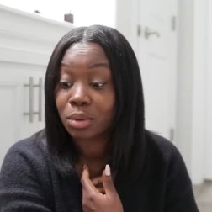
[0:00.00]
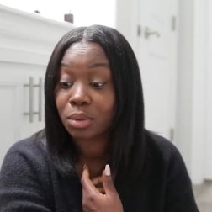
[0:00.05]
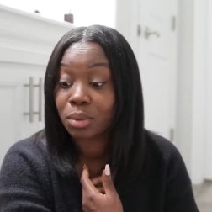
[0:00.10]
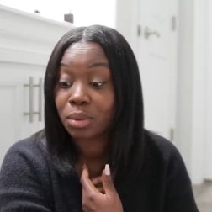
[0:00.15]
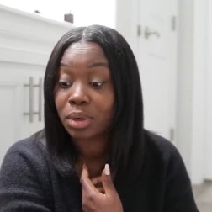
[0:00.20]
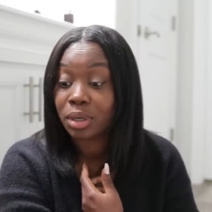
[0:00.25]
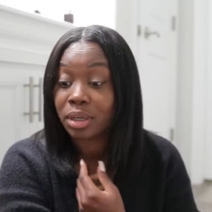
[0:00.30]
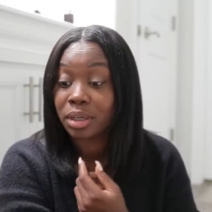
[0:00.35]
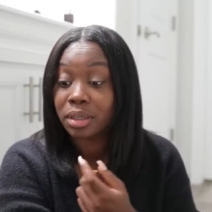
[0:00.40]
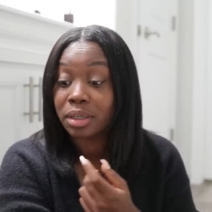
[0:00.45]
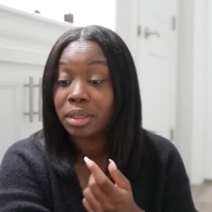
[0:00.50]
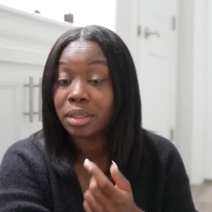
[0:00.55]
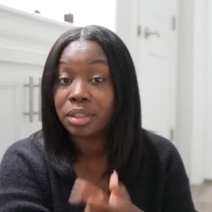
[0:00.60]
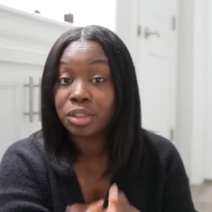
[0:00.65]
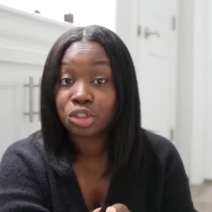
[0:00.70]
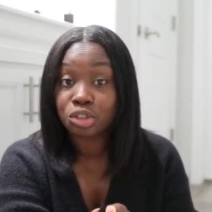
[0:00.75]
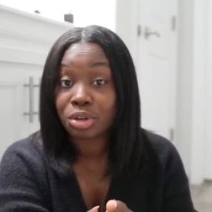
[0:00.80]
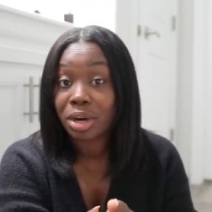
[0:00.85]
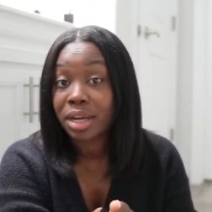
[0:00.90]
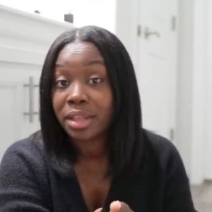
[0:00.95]
or
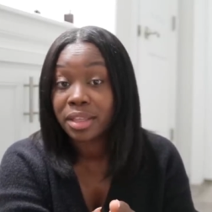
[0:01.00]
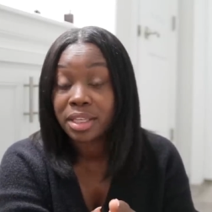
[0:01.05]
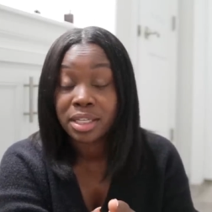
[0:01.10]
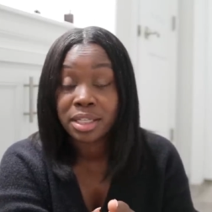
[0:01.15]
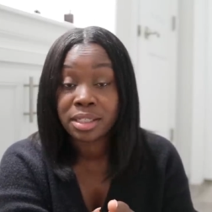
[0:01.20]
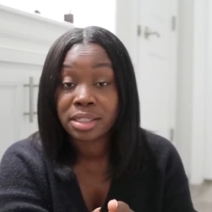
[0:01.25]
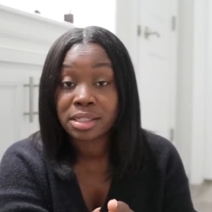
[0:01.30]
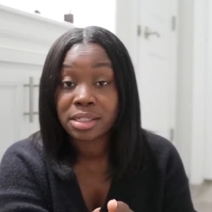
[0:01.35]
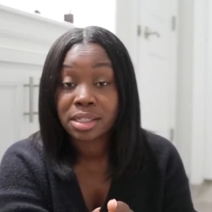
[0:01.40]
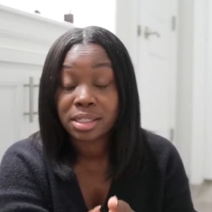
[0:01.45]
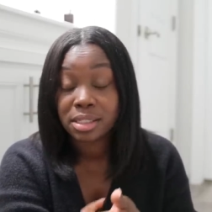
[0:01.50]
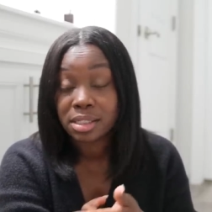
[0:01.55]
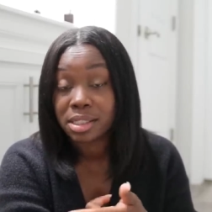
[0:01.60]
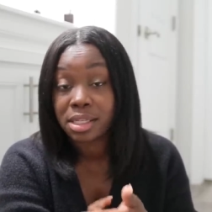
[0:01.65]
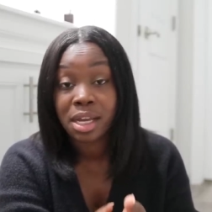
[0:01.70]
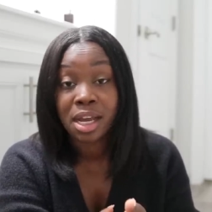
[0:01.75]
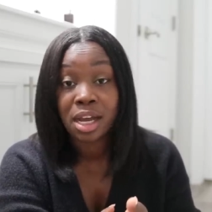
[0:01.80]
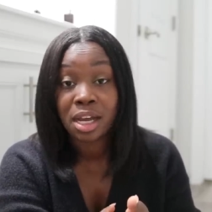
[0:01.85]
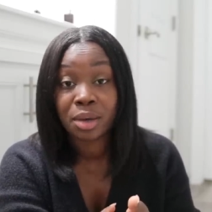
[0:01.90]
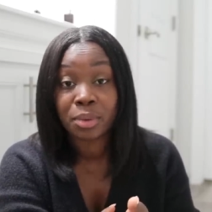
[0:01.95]
try this and
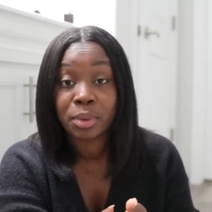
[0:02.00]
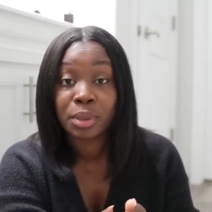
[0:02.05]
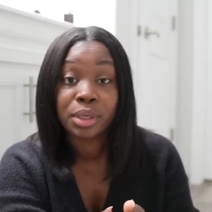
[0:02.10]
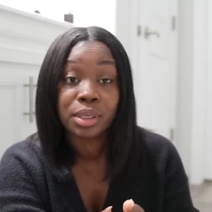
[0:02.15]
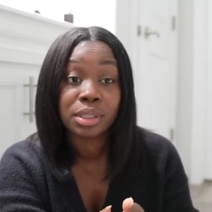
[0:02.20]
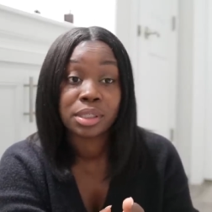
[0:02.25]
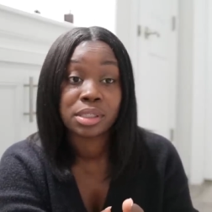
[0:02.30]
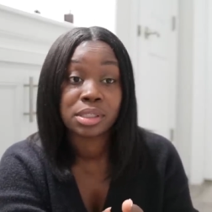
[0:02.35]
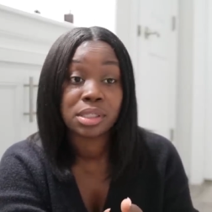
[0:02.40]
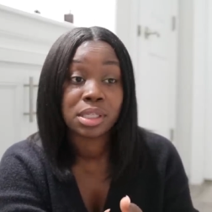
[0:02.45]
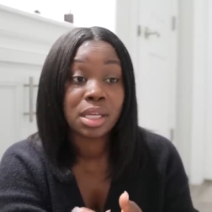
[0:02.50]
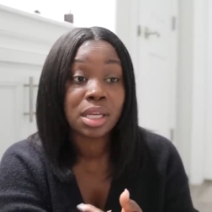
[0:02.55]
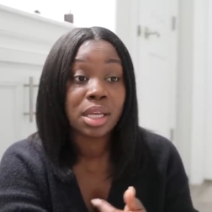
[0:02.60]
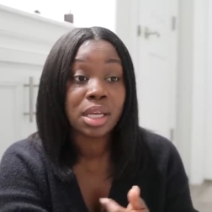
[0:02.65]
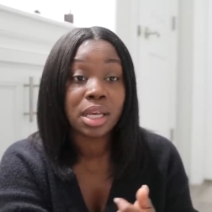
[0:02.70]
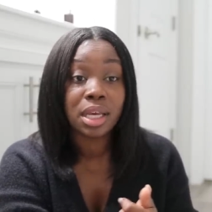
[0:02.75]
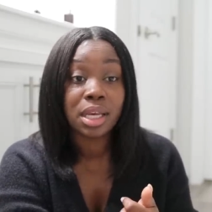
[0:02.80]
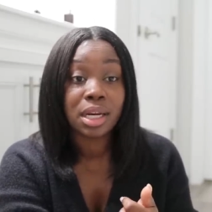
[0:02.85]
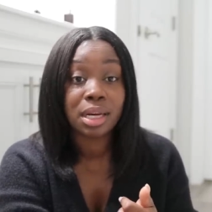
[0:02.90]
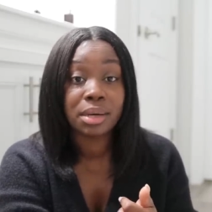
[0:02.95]
see how it works
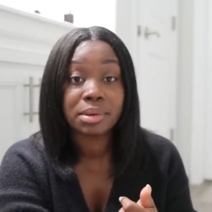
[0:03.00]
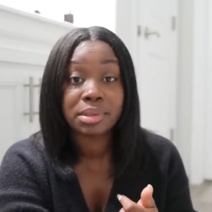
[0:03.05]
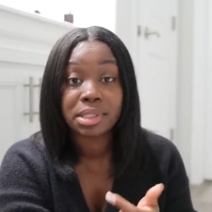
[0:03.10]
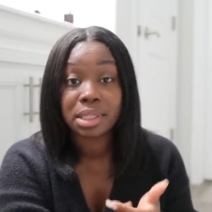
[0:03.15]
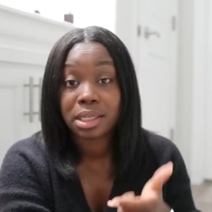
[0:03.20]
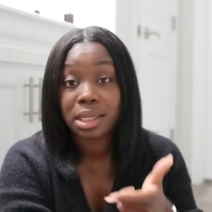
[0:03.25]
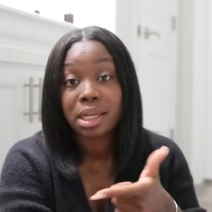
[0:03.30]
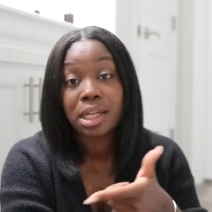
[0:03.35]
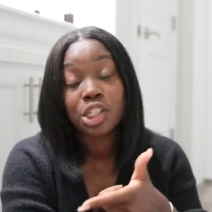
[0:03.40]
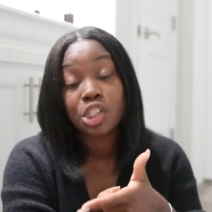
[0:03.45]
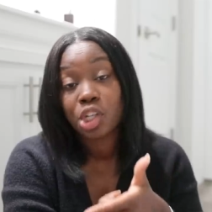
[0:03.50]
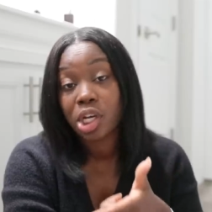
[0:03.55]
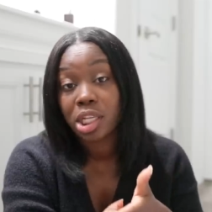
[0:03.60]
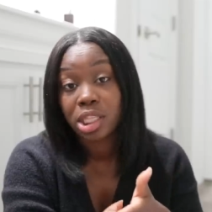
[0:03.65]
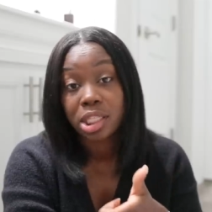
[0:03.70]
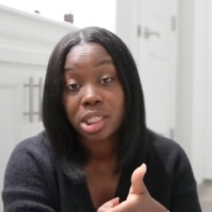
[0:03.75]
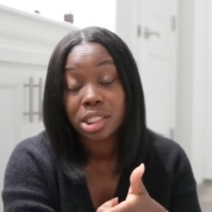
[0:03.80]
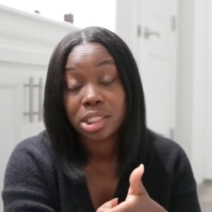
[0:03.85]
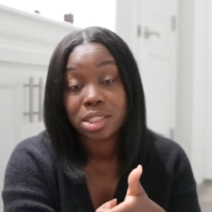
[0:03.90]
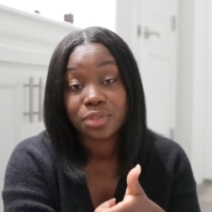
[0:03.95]
and I was like, I'll try
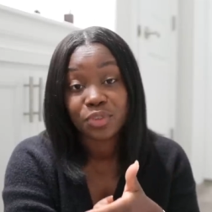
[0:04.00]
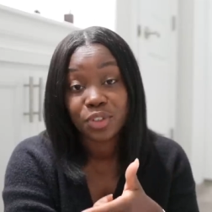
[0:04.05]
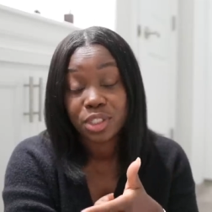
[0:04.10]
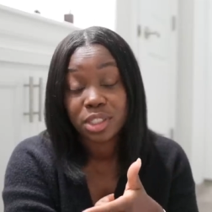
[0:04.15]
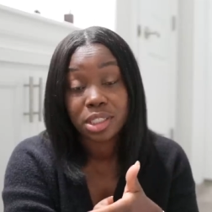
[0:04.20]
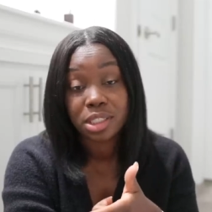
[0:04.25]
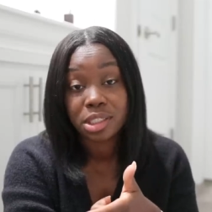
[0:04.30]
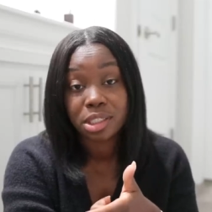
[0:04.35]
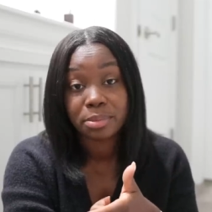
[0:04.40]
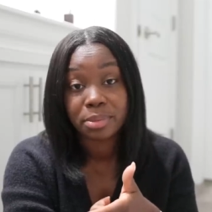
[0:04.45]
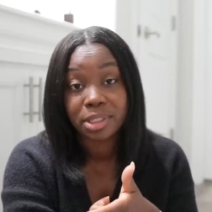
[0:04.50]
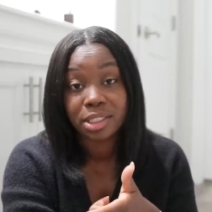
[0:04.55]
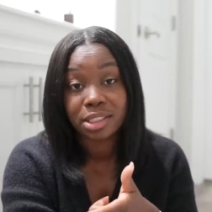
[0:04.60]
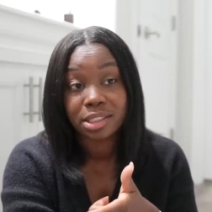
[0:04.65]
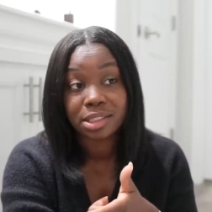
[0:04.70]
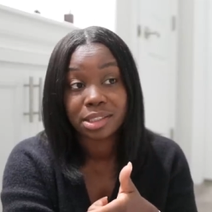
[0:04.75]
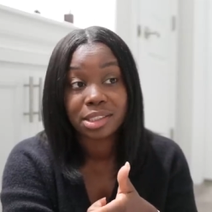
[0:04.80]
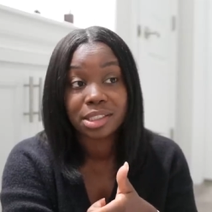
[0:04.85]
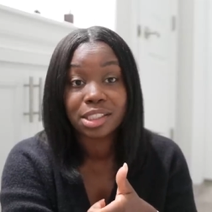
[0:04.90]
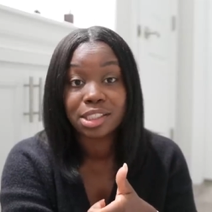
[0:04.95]
this for 60
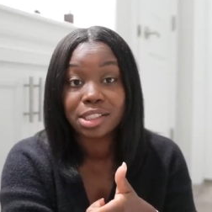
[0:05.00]
bucks.